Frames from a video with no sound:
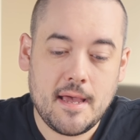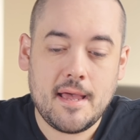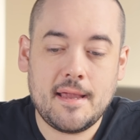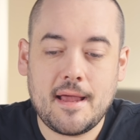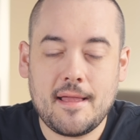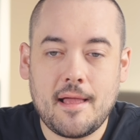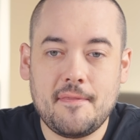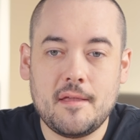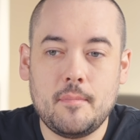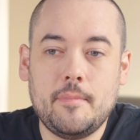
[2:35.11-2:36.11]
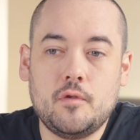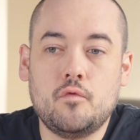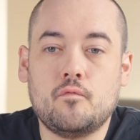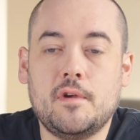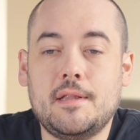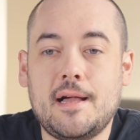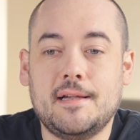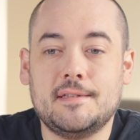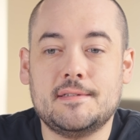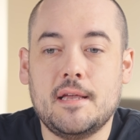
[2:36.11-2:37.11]
And I think people don't
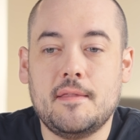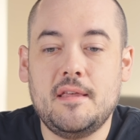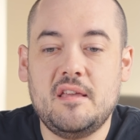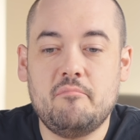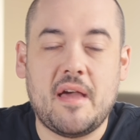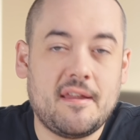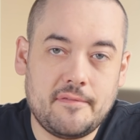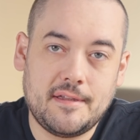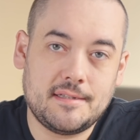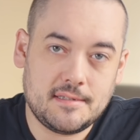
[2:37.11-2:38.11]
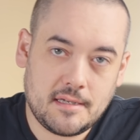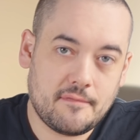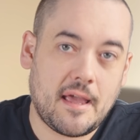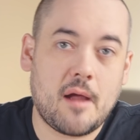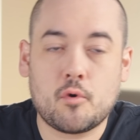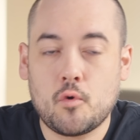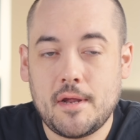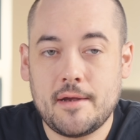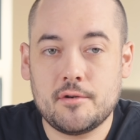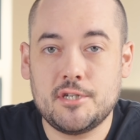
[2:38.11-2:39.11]
realize the benefits of Capricorn
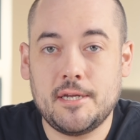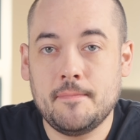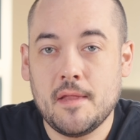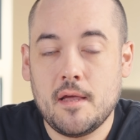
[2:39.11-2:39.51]
energy.